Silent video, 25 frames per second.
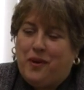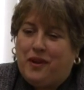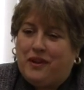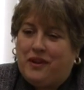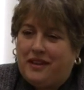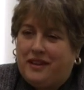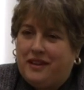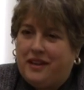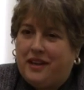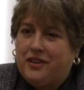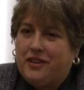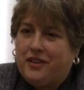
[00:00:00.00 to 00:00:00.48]
Well,
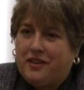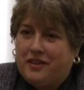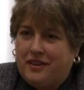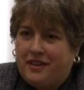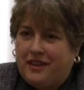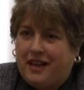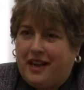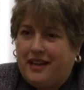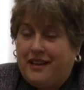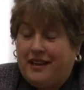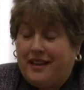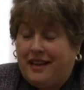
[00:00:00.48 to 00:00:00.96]

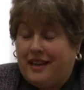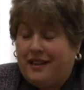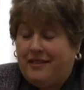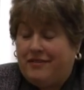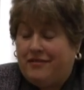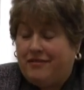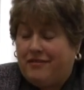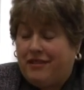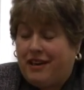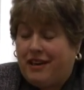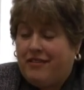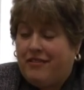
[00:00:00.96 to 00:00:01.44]

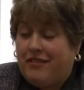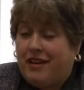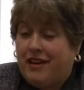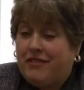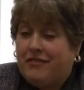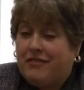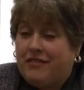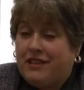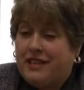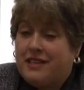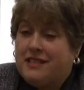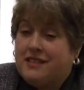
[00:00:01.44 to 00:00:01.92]
I
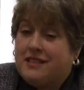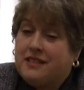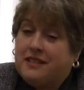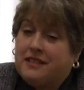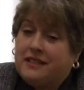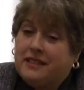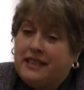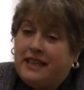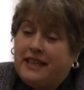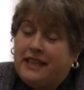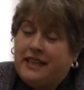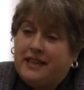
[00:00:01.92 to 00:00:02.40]
read
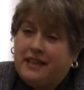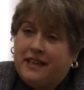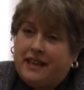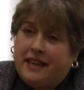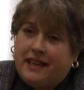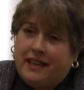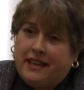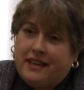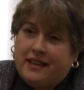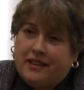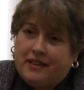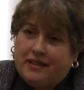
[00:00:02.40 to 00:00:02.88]

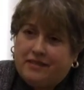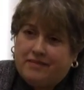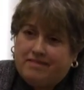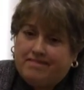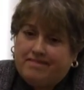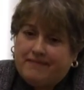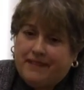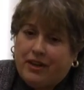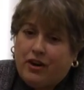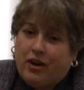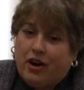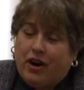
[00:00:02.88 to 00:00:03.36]
recently
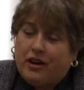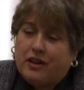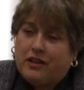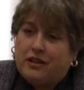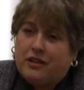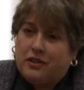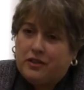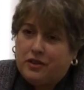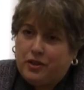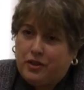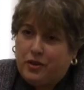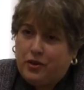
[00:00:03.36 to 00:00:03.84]
an
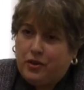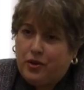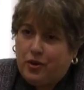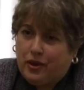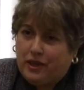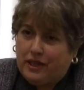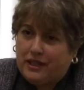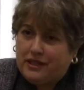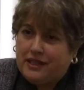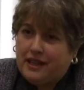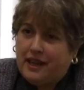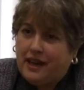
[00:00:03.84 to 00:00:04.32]
article in the New
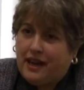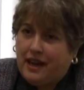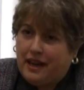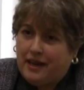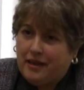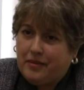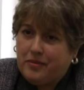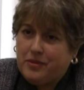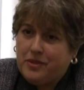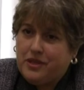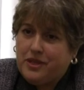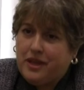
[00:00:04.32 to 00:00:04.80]
York
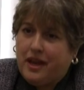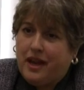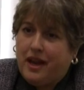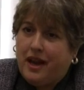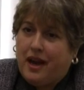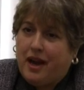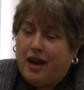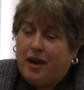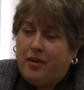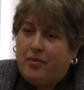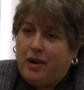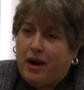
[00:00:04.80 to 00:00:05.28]
Times
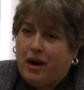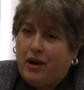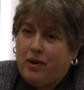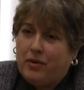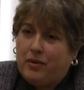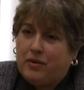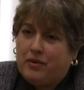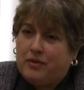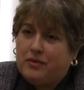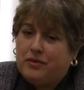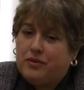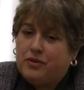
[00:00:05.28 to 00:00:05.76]

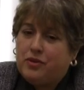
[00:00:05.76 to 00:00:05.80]
about